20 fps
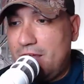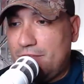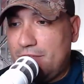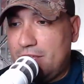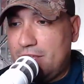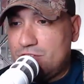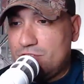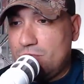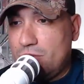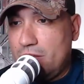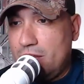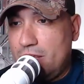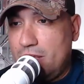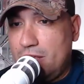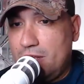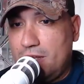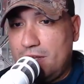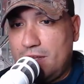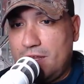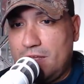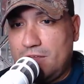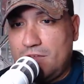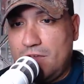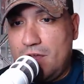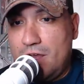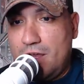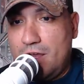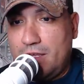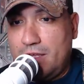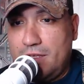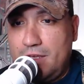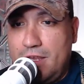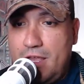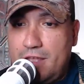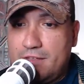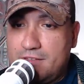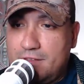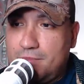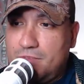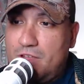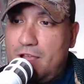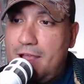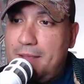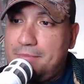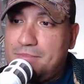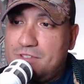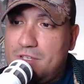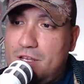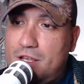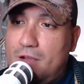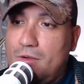they join in and they talk. And yeah, sometimes,